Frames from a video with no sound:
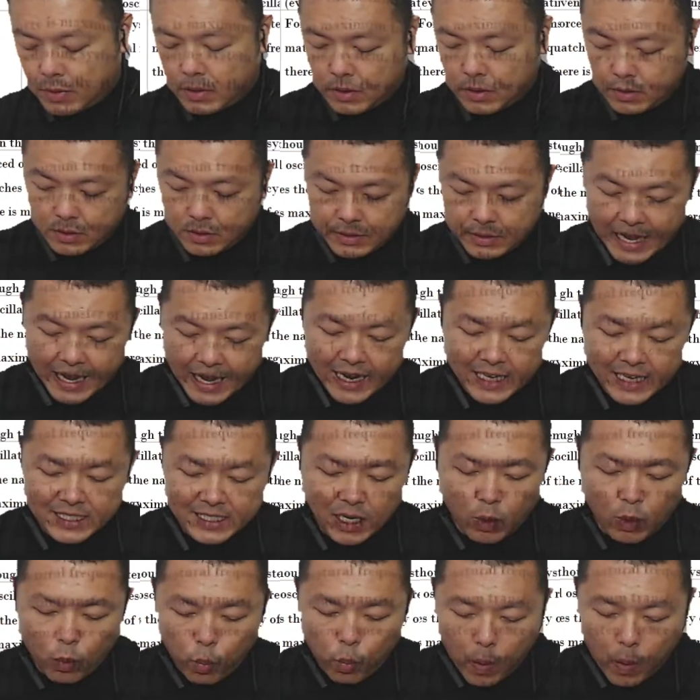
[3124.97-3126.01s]
there is a
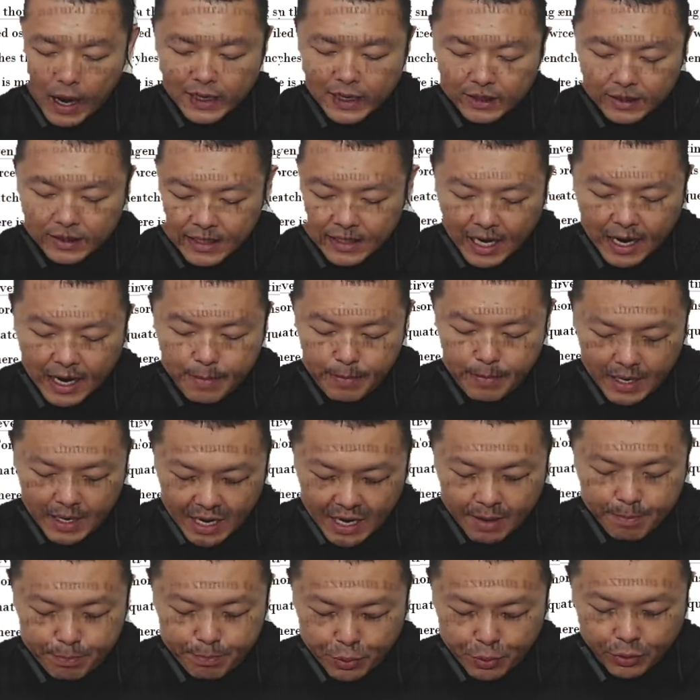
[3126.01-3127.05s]
one-time
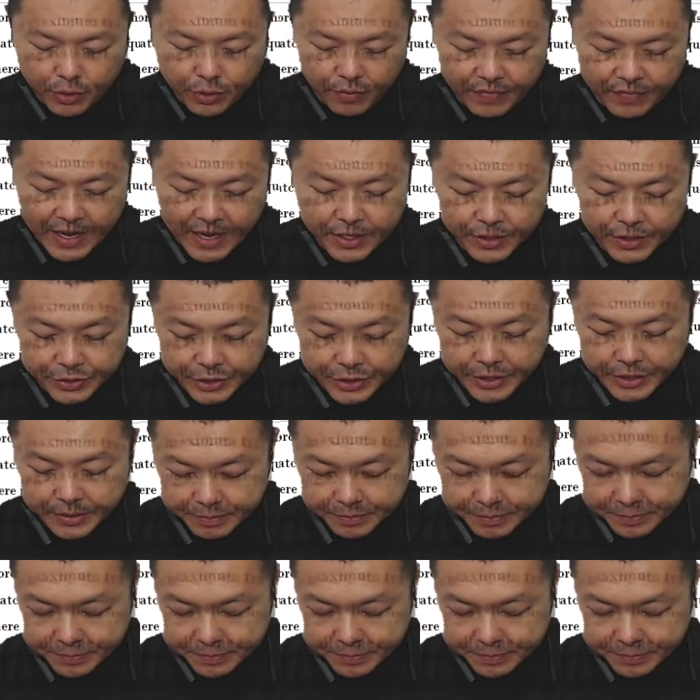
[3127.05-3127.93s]
input of energy.